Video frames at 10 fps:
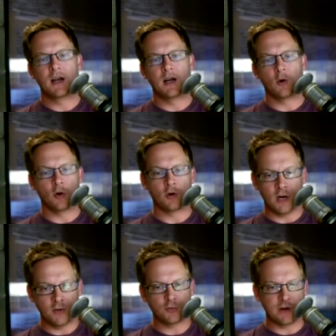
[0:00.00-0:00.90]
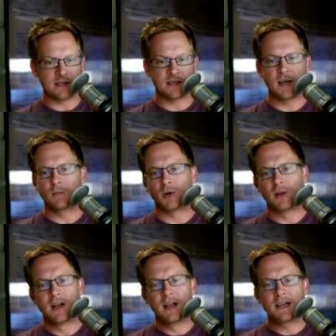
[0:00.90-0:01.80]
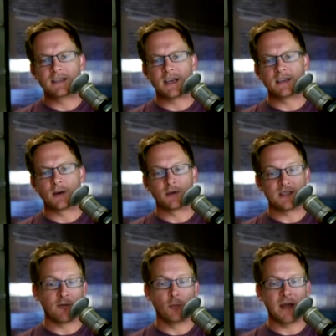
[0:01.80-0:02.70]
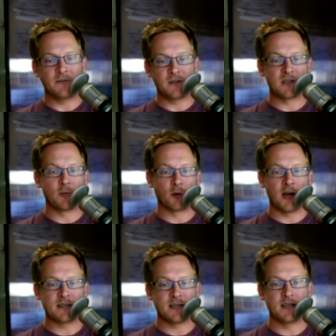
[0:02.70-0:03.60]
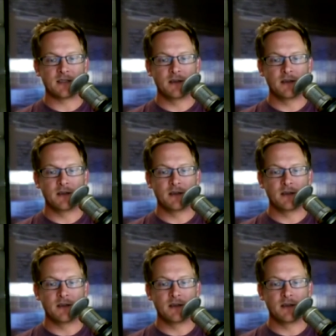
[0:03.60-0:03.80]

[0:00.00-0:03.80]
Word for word: uh, or untranslatable. He says there were several benefits to the process.